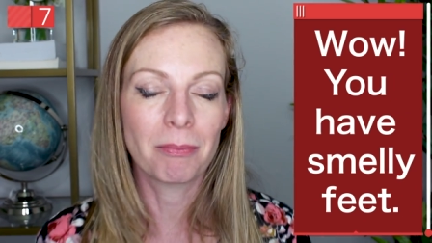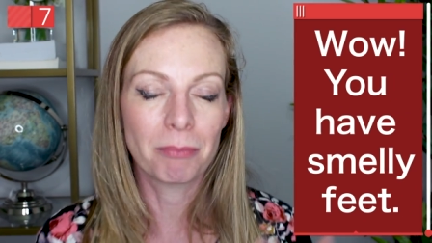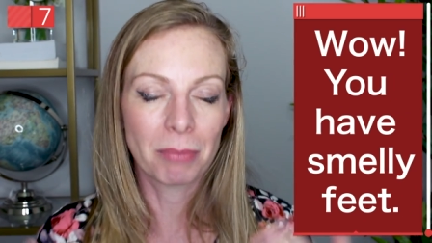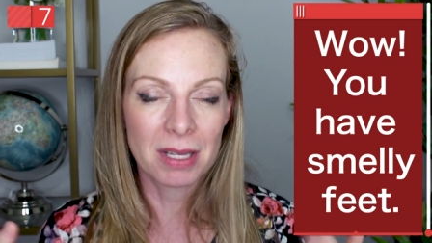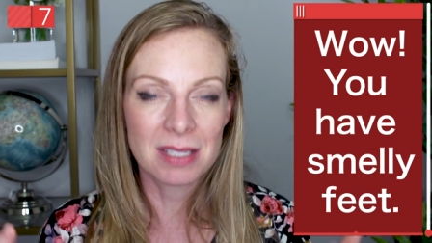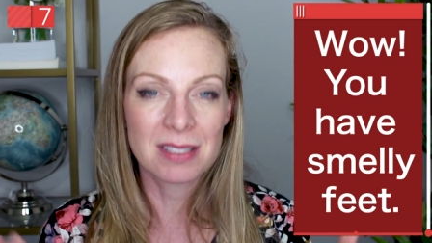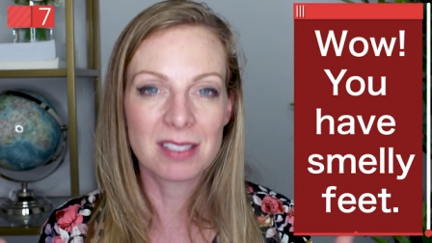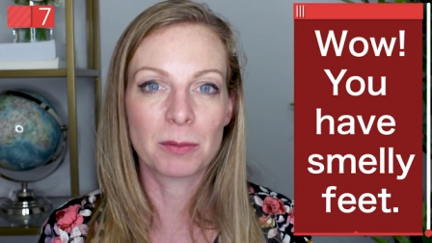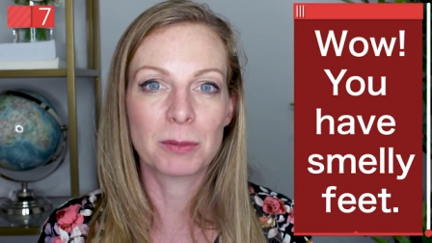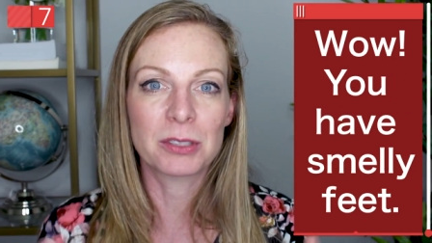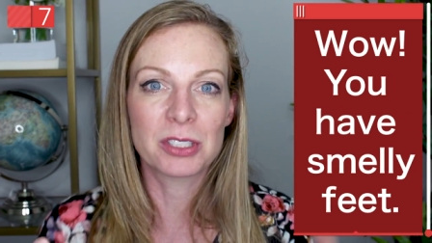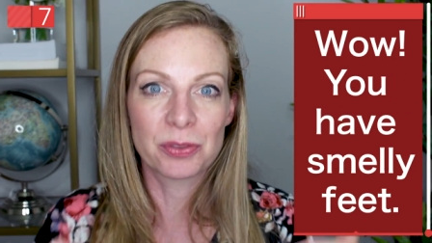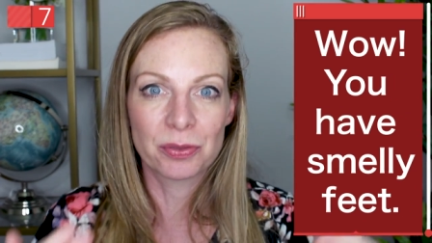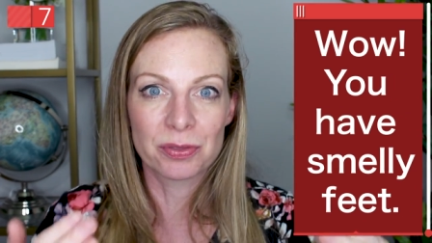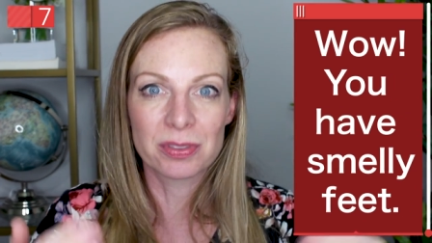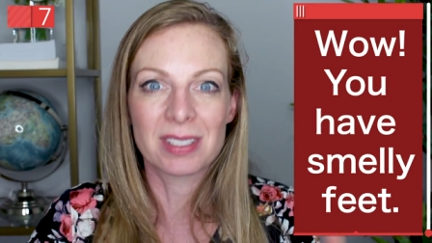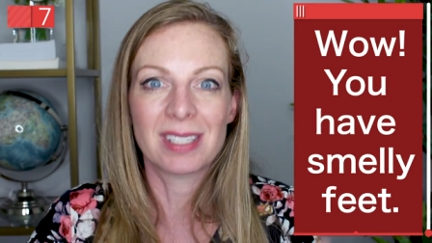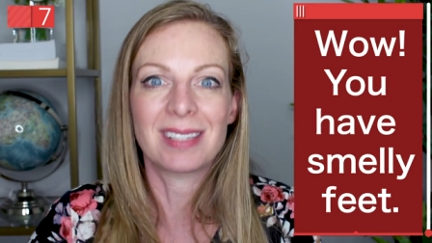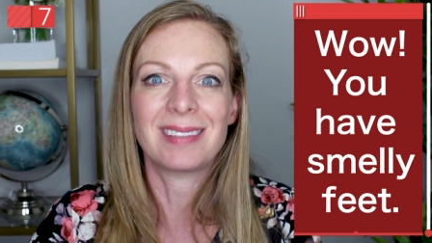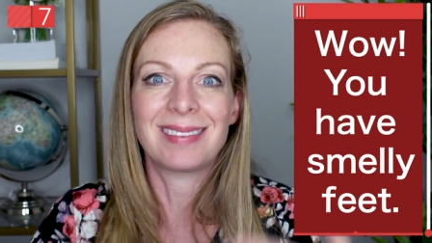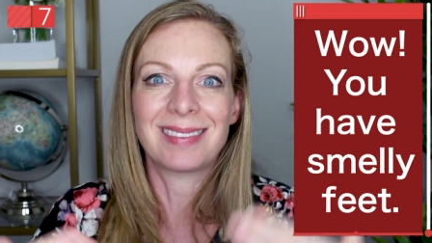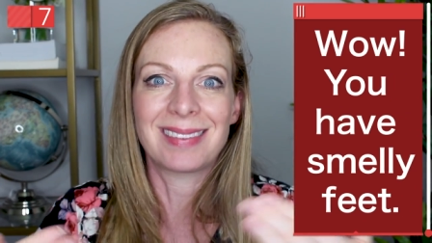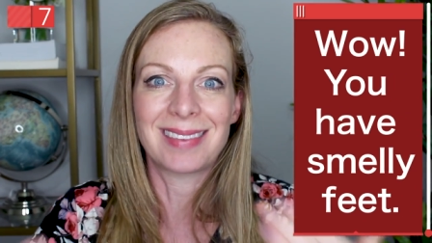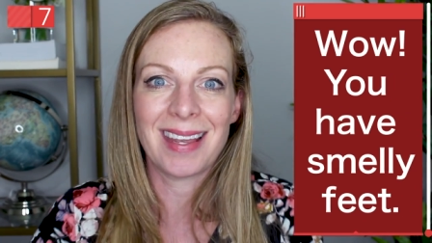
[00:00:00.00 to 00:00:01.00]
Basicamente,
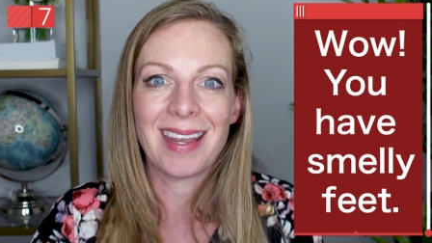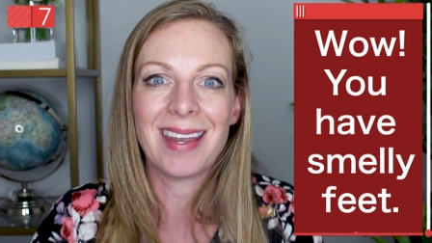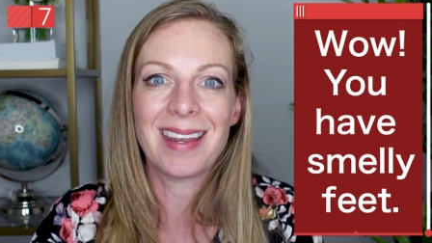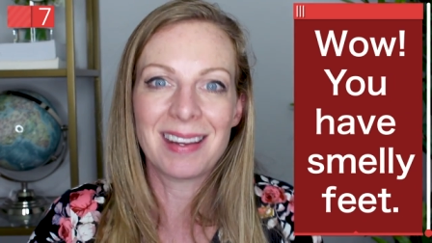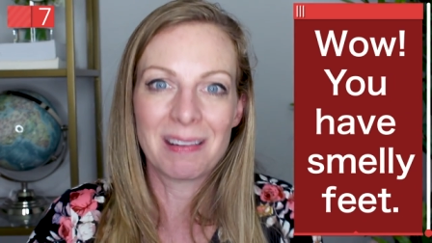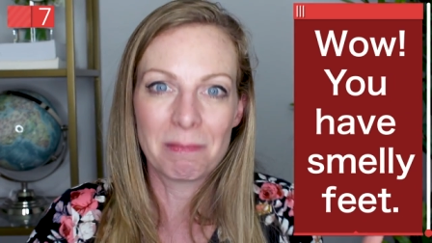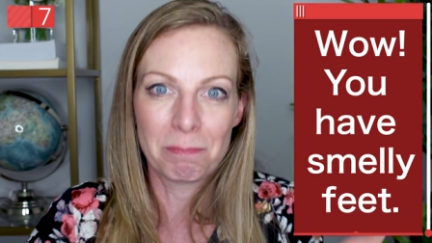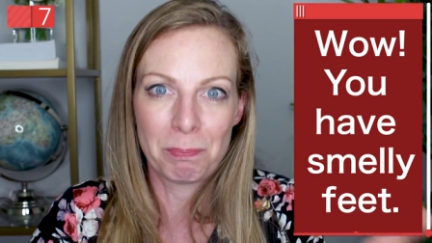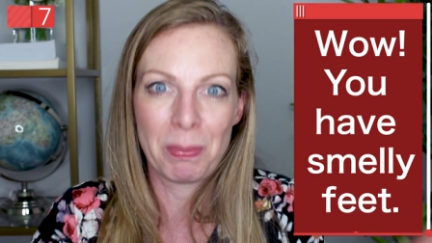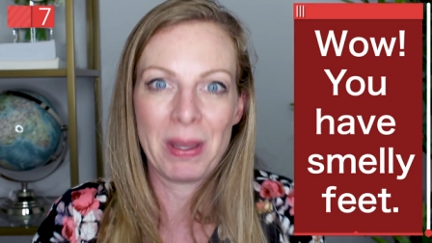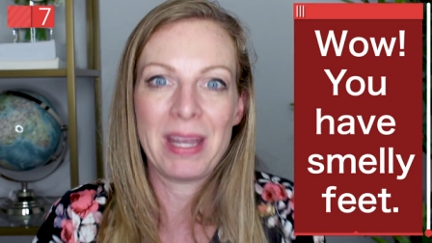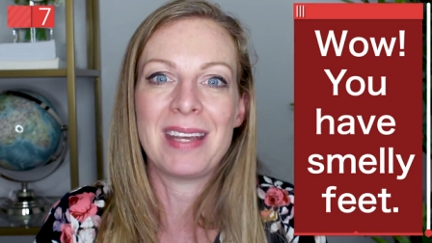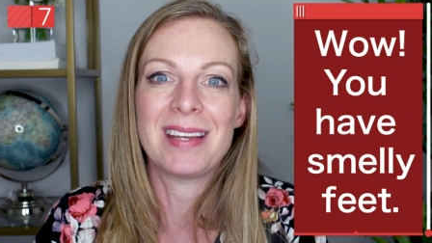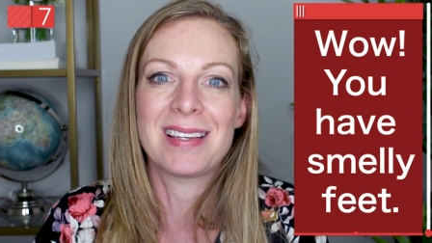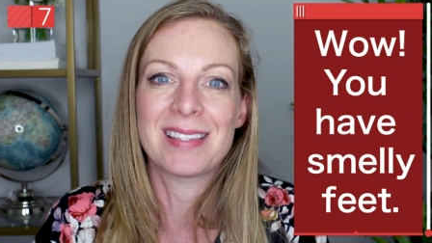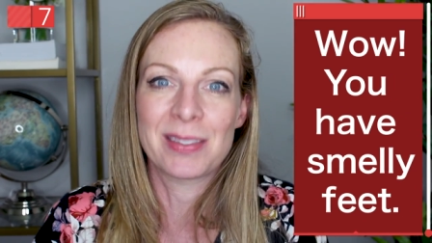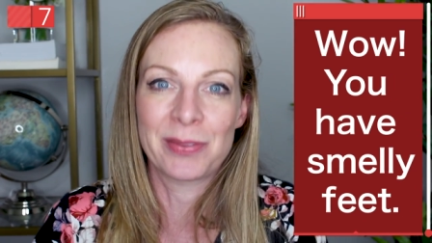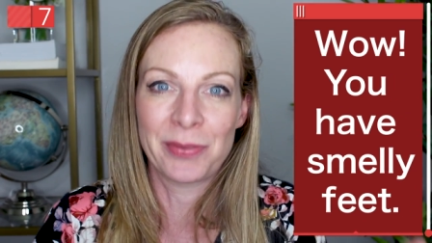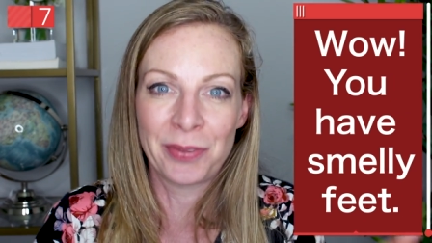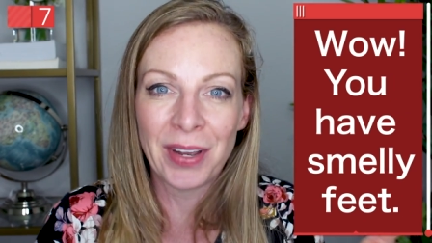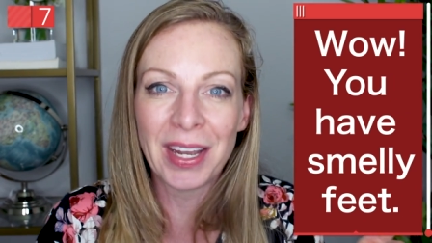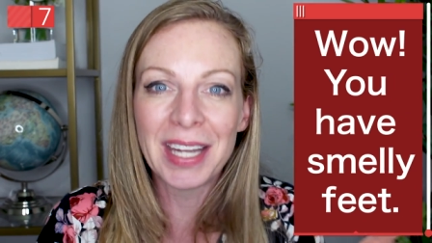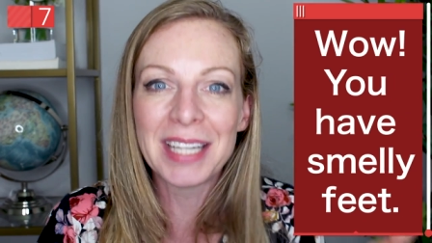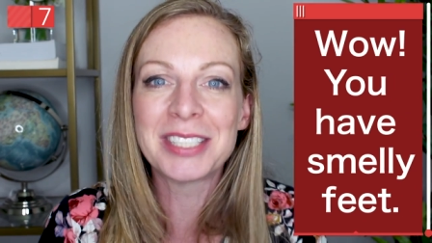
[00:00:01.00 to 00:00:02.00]
você tem
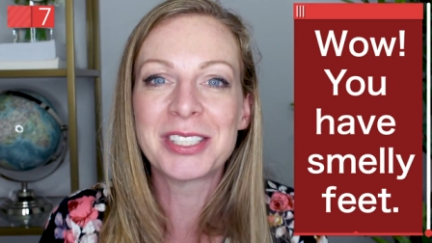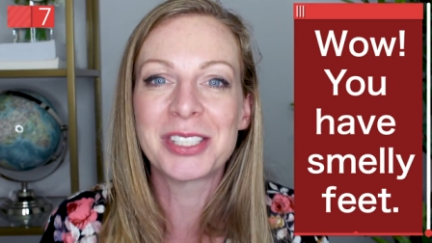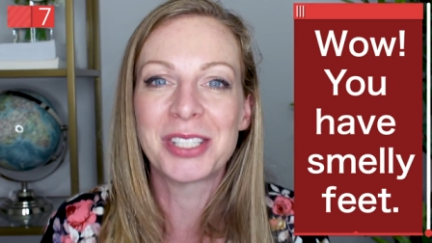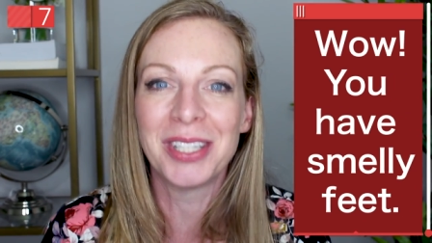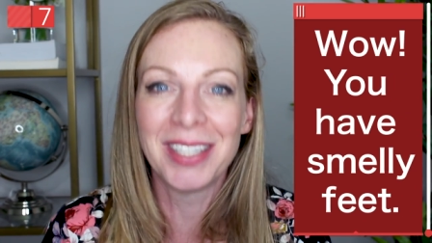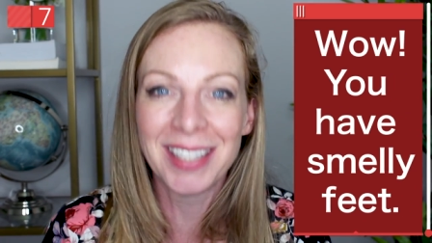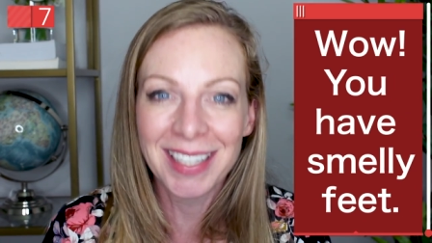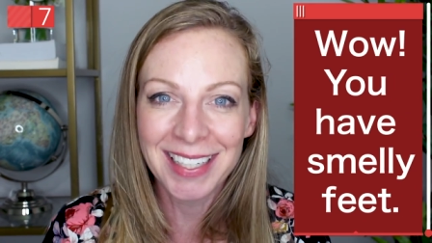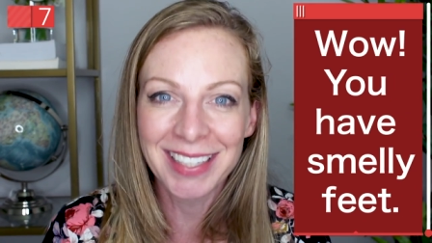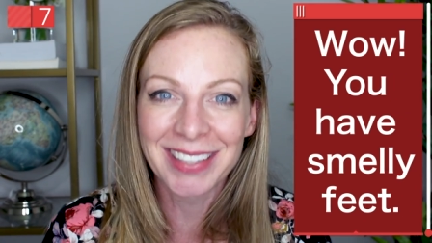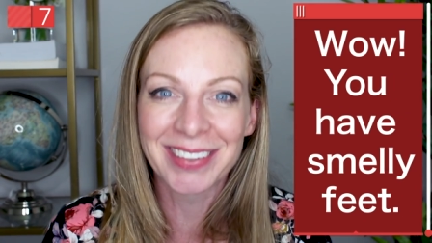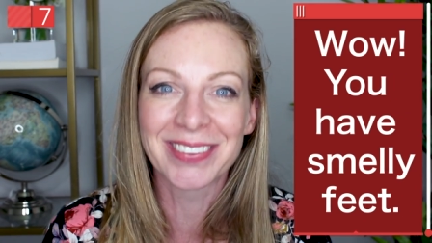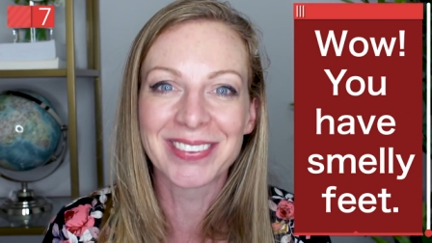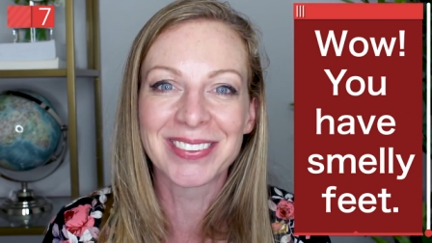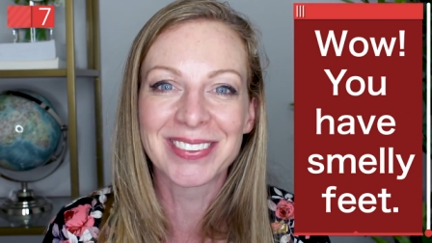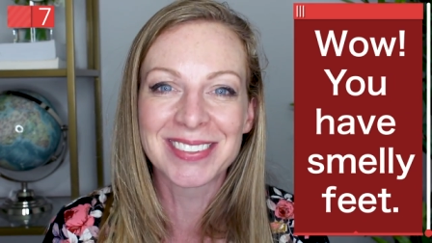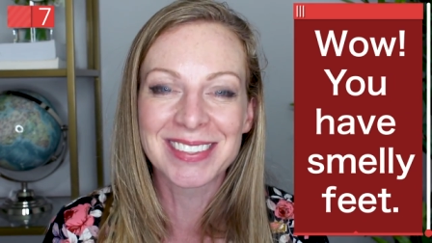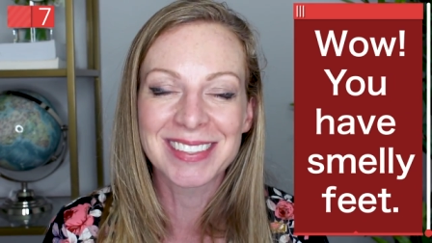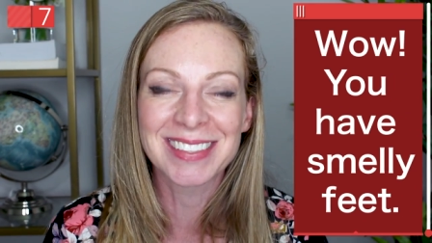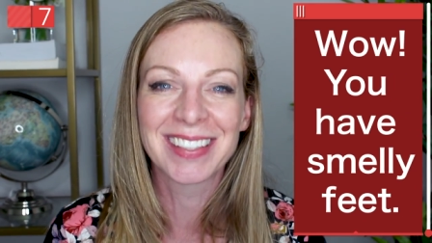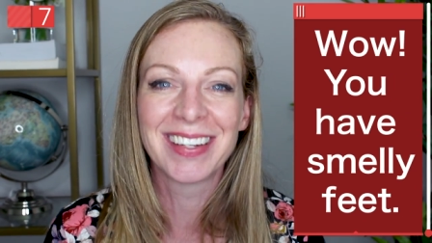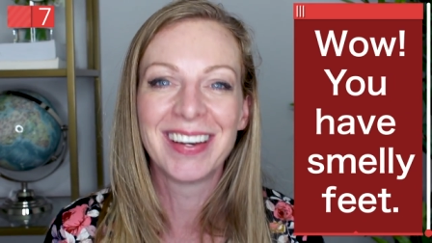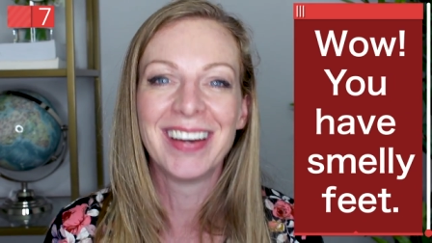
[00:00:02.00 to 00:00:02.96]
pés fedidos.